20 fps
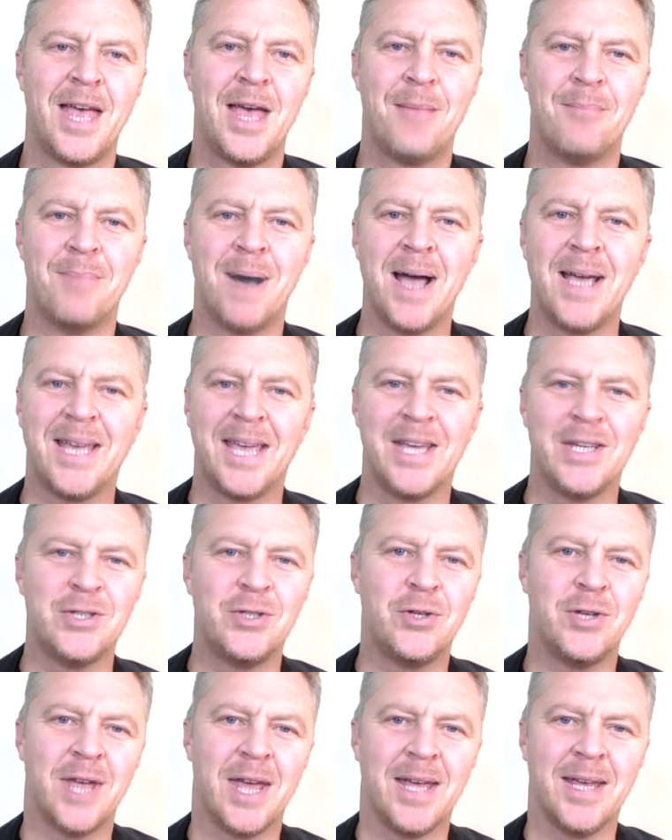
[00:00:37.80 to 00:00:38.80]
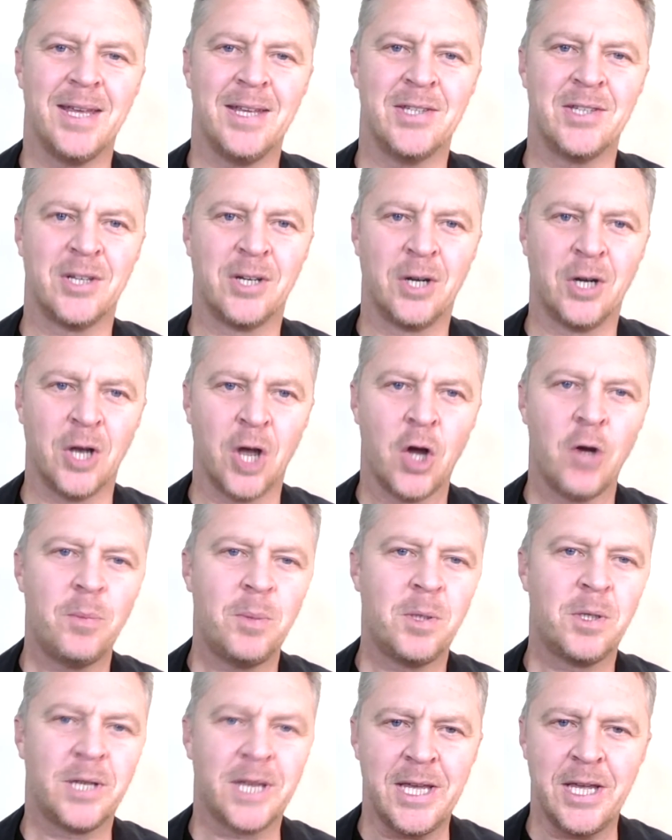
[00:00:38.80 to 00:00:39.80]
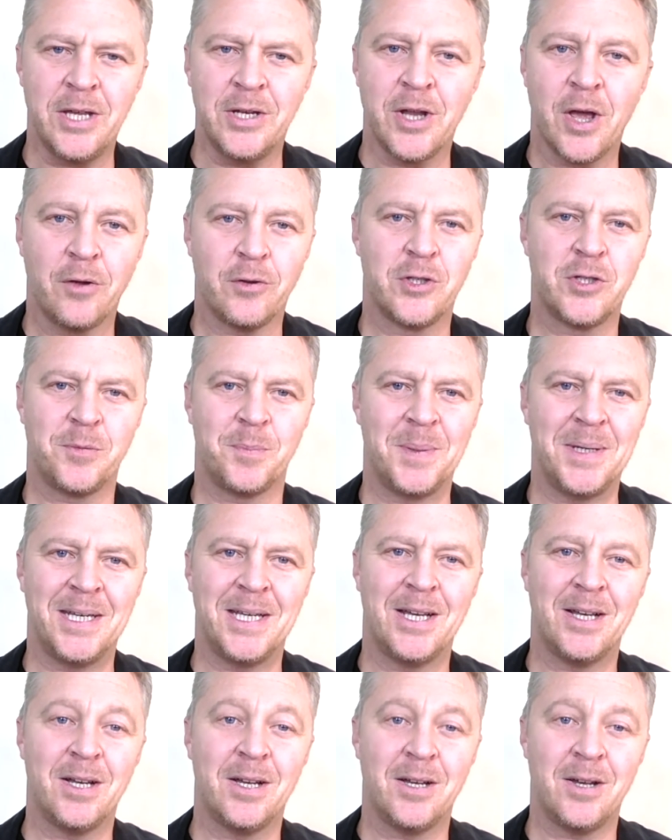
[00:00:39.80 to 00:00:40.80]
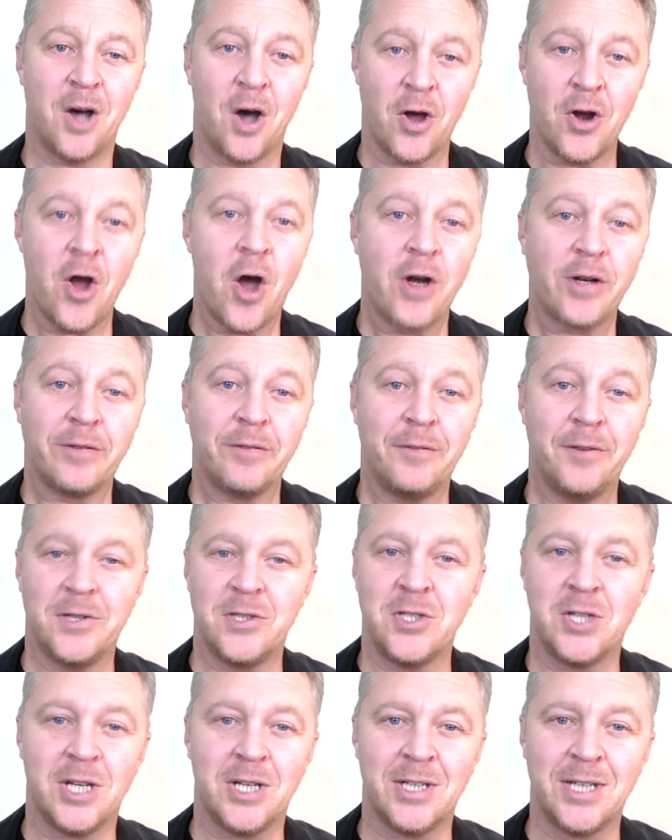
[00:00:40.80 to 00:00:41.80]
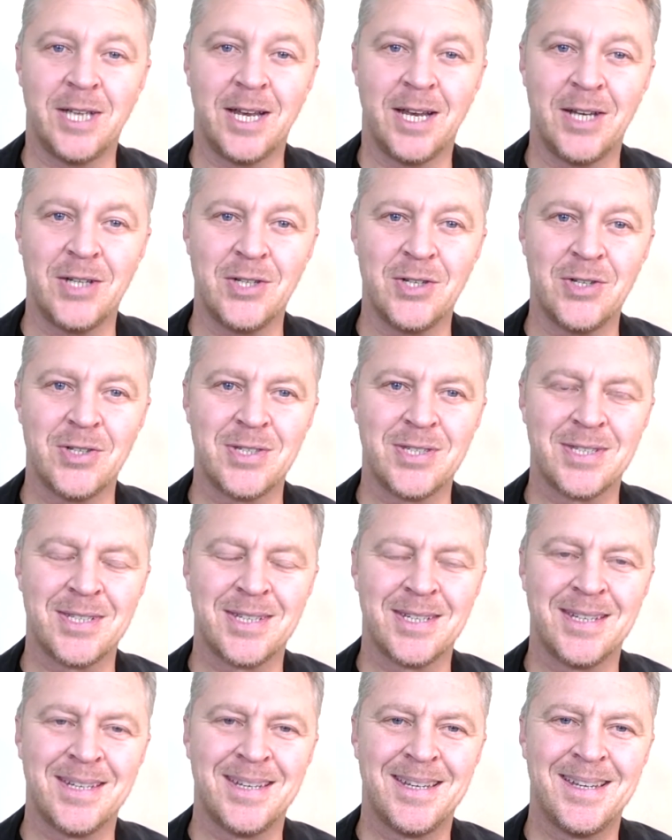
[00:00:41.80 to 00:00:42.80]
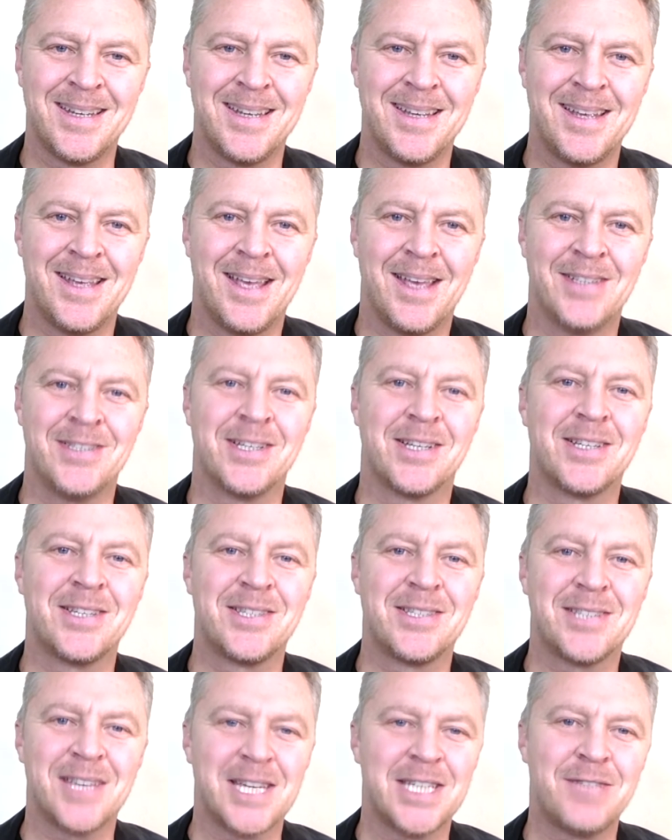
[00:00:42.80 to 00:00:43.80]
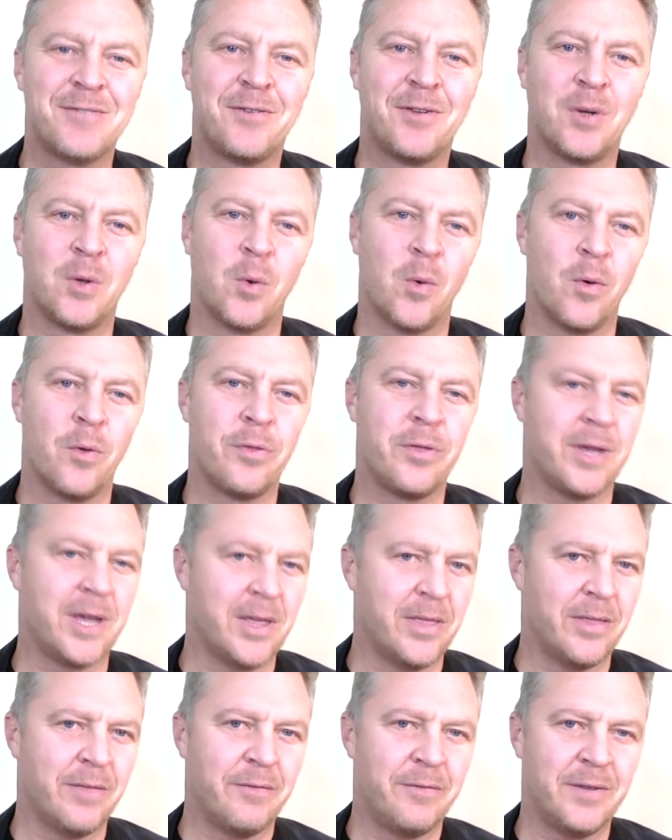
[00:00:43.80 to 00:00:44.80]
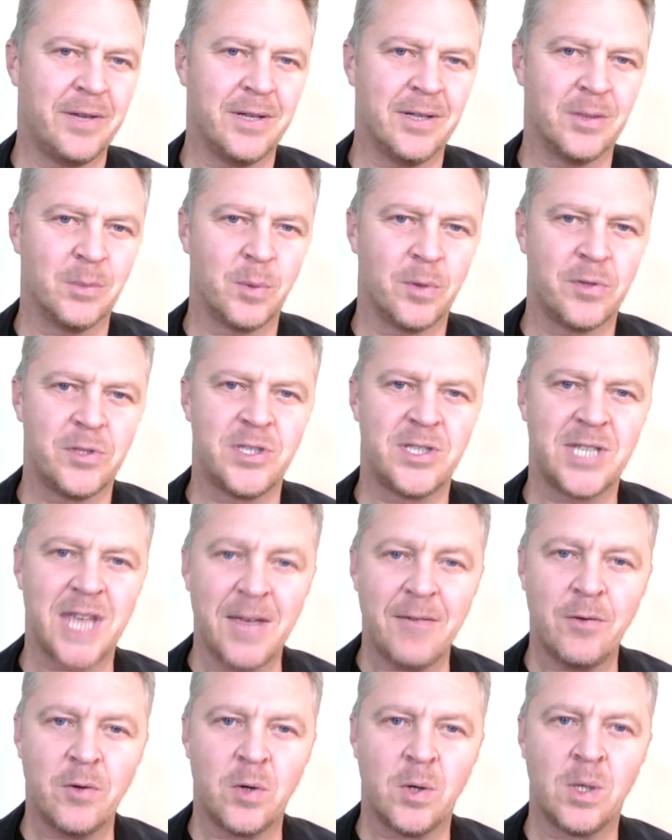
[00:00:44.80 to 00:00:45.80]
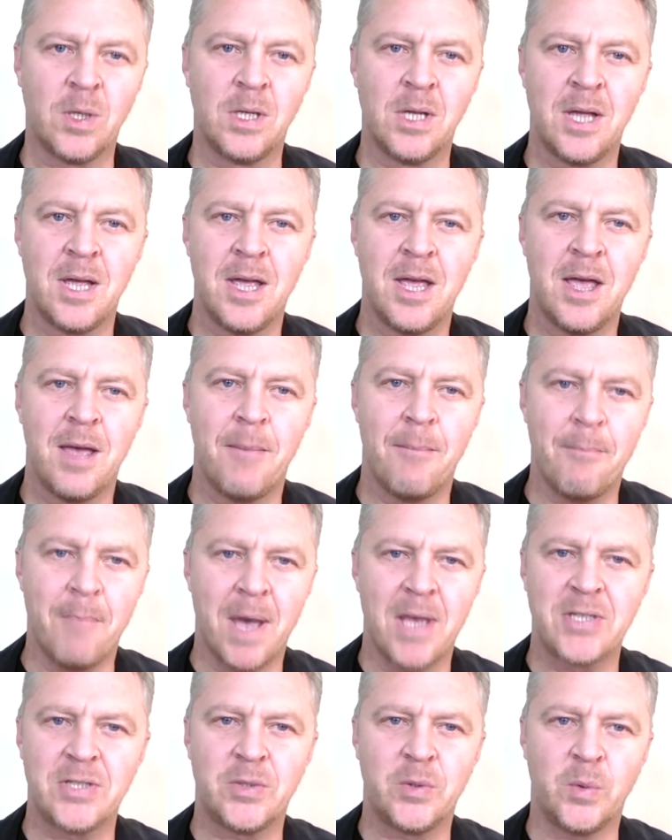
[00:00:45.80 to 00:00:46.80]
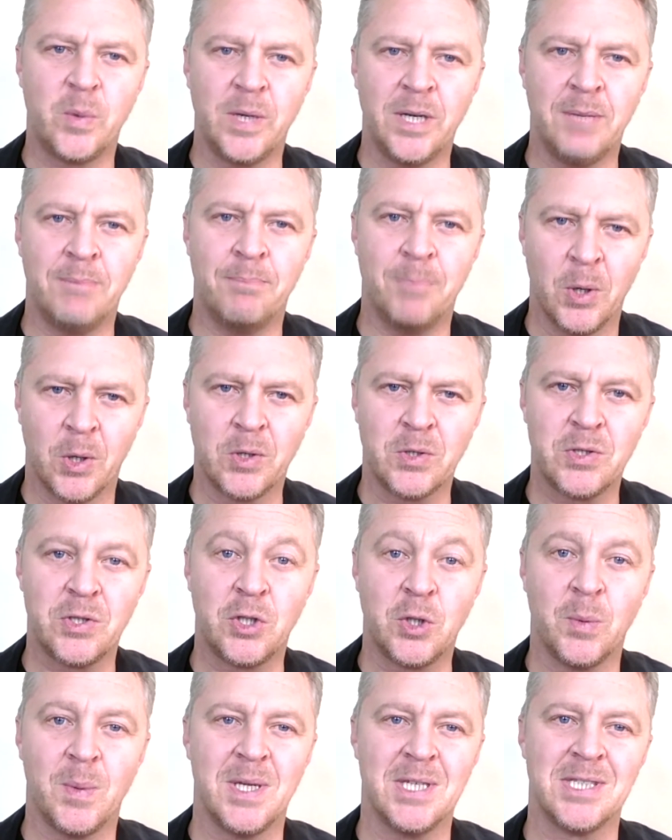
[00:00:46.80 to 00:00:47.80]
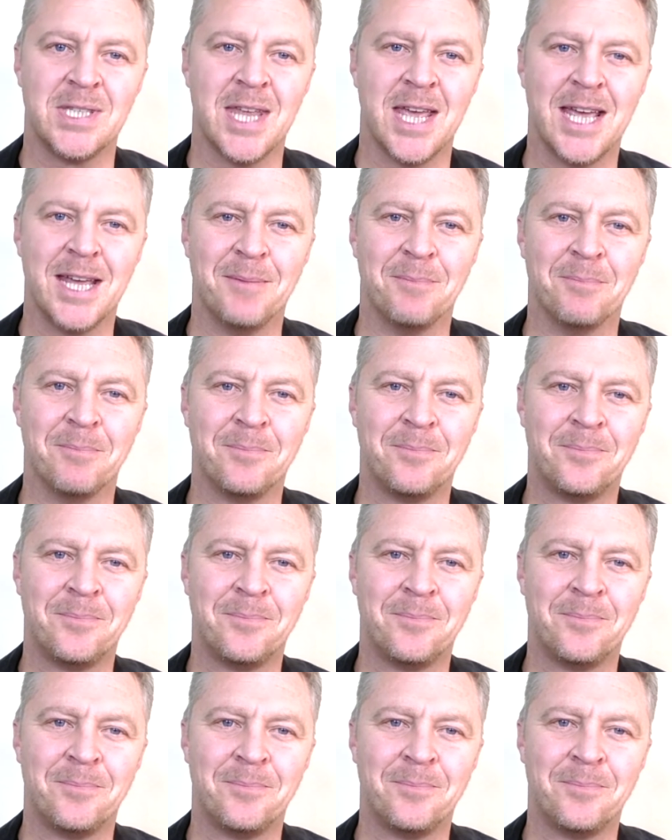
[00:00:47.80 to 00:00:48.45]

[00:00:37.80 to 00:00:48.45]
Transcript: My guest today is a global keynote speaker on artificial intelligence, a successful author in the field with several must-read books to his name.